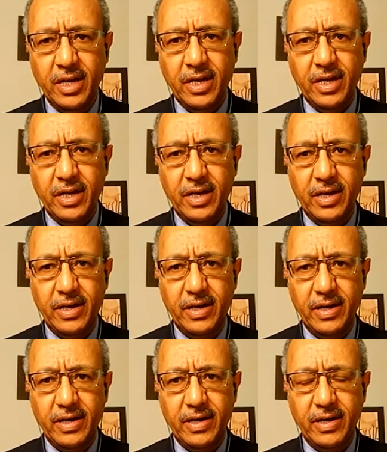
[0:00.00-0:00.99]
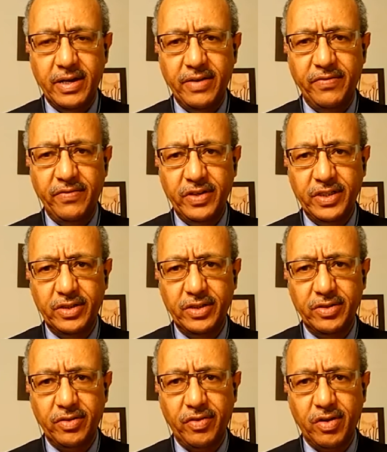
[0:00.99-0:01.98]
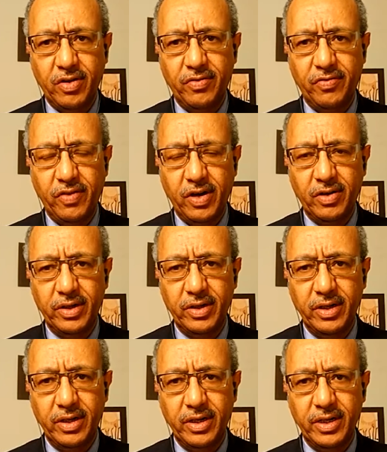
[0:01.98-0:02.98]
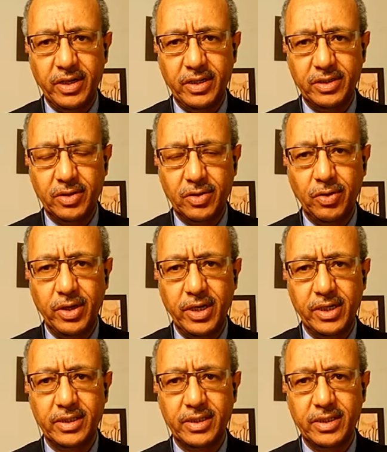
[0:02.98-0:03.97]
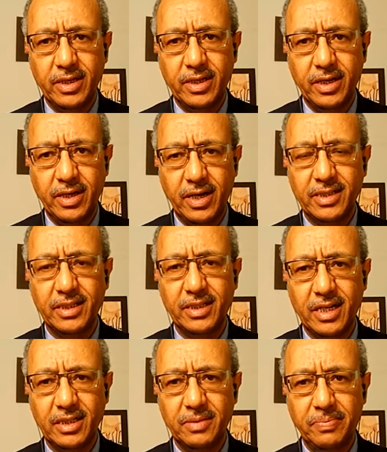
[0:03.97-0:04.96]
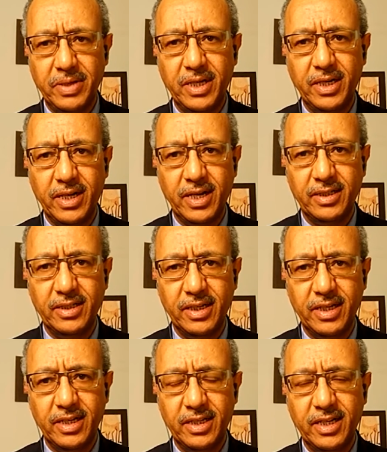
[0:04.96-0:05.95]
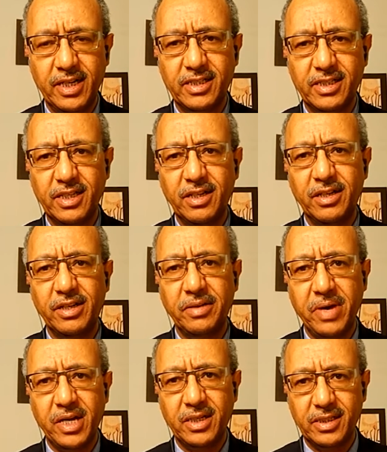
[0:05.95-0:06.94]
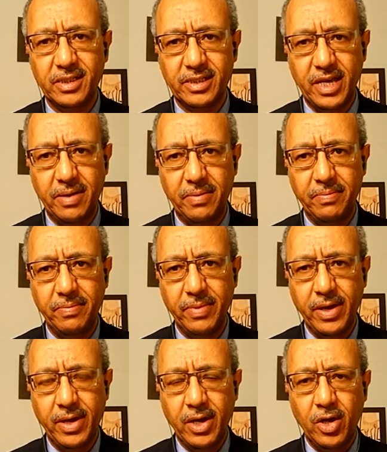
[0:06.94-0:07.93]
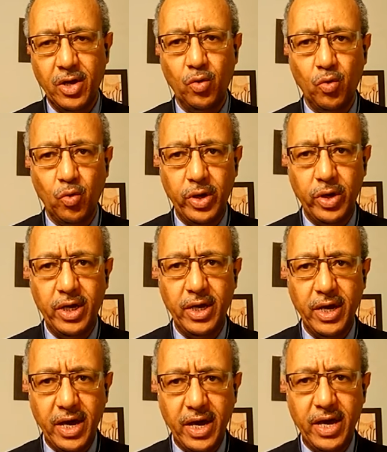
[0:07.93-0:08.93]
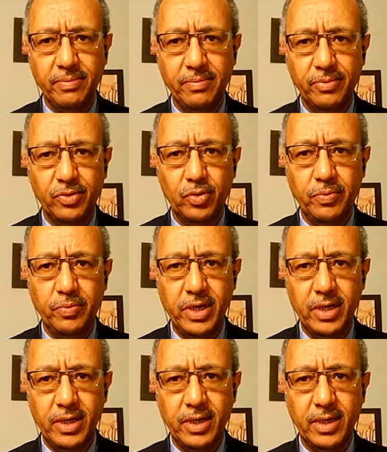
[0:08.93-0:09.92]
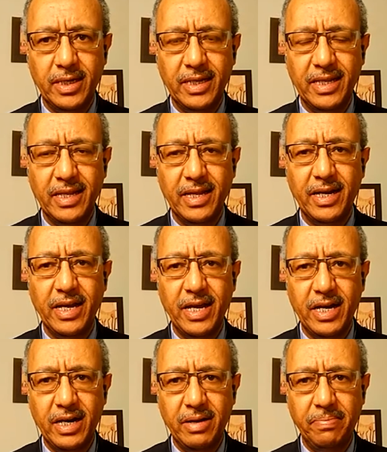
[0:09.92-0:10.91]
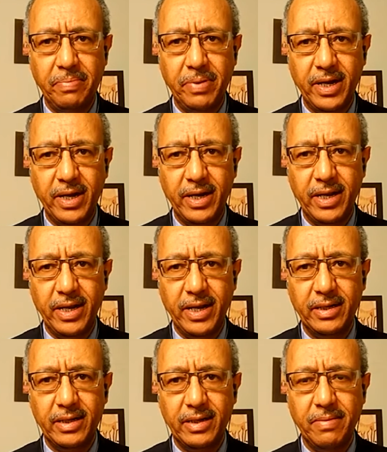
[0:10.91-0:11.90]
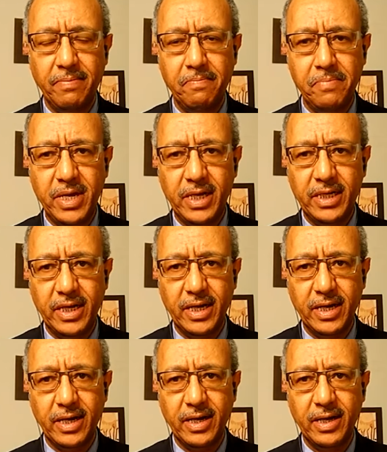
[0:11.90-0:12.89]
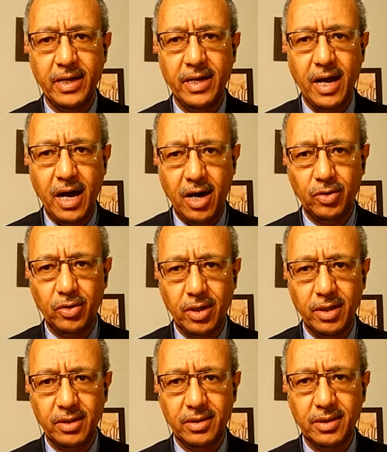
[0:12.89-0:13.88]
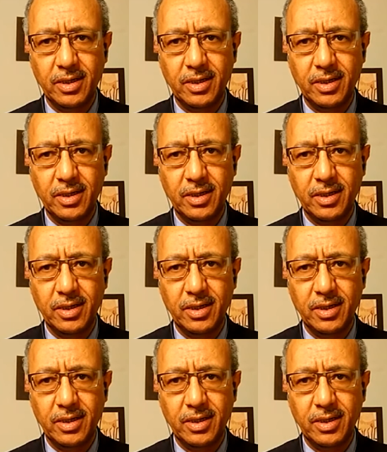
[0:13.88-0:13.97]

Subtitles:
and the vision of our founder and his colleagues, as it has been in 1989, still remains the same. We aim to be an independent media outlet